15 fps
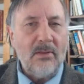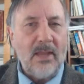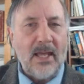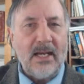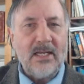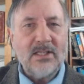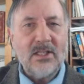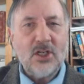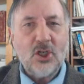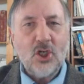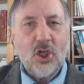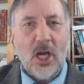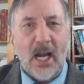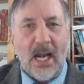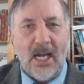That is, it
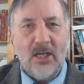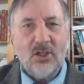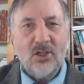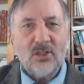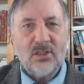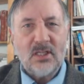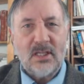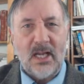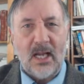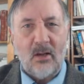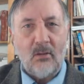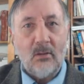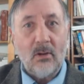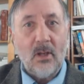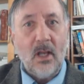changes a
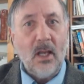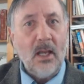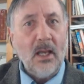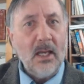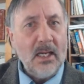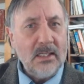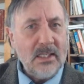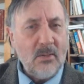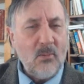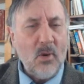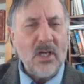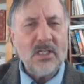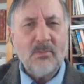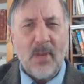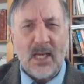noun. In some
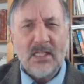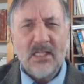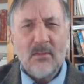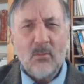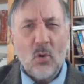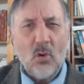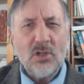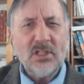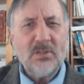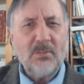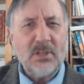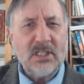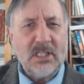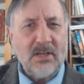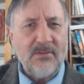ways, makes it more
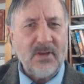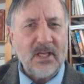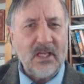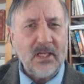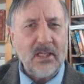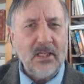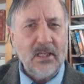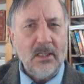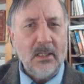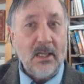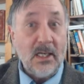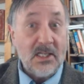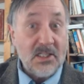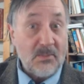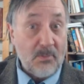specific,
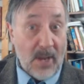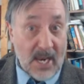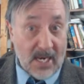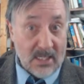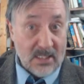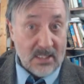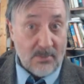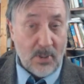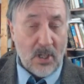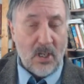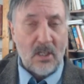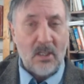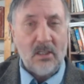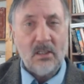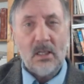expands
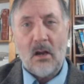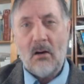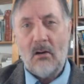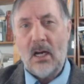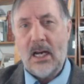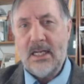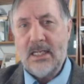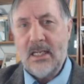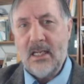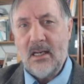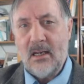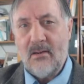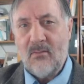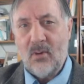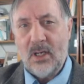upon our idea
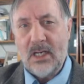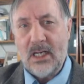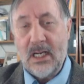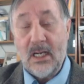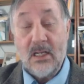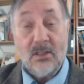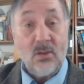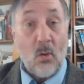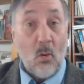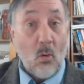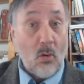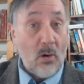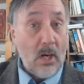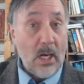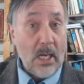of what it is,
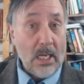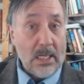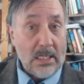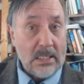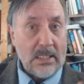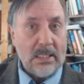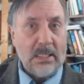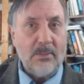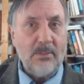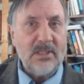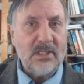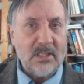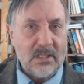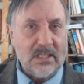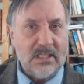or
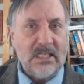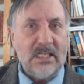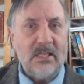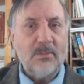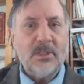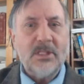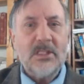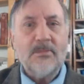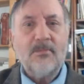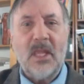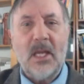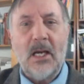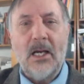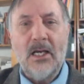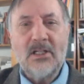limits it, delimits it.
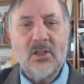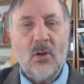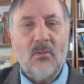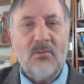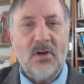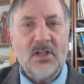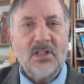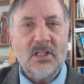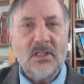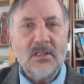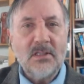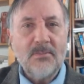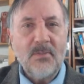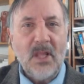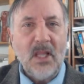So, for
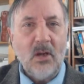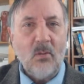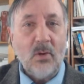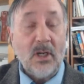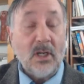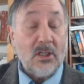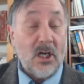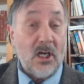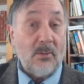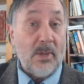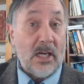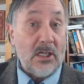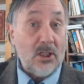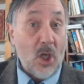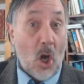instance, we could talk
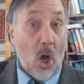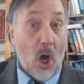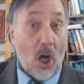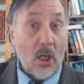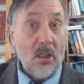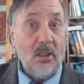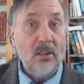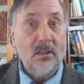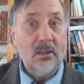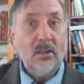about a dog,